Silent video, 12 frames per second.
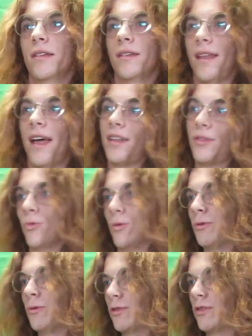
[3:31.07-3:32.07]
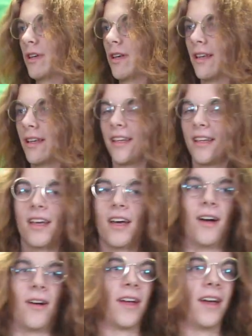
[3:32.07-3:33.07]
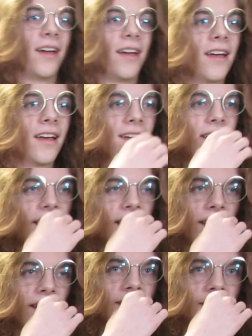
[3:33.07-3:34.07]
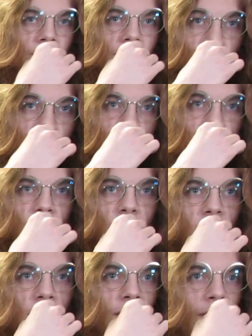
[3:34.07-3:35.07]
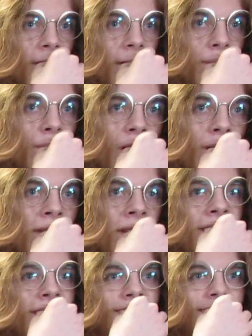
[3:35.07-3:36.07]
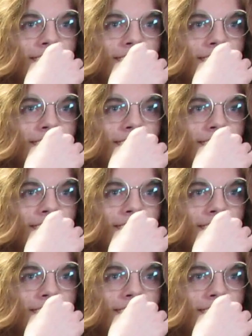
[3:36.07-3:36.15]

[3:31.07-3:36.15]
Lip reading: That's roots. Okay. So you want me to explain log properties?